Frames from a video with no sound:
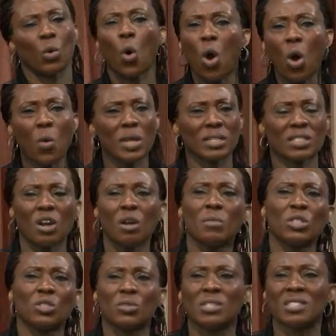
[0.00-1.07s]
Always come
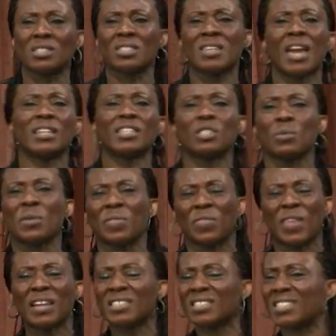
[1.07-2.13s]
into His gates with
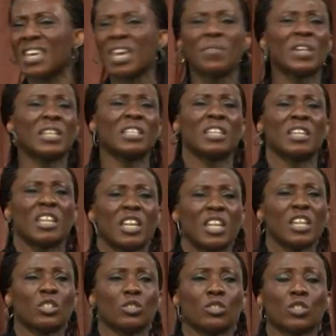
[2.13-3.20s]
thanksgiving,
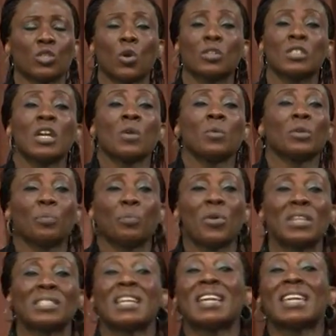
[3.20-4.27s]
into His courts with
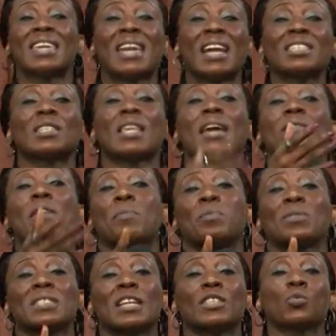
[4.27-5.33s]
praise. Gates
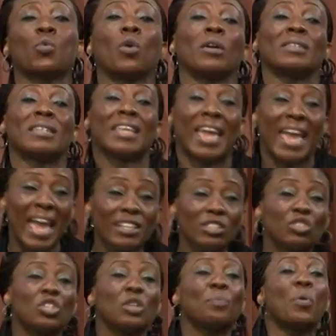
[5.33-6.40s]
represents what? The
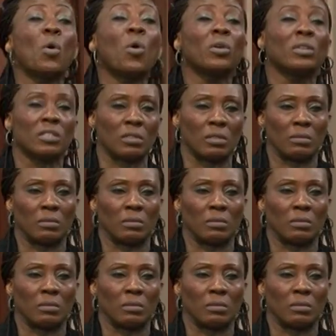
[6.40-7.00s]
entry point.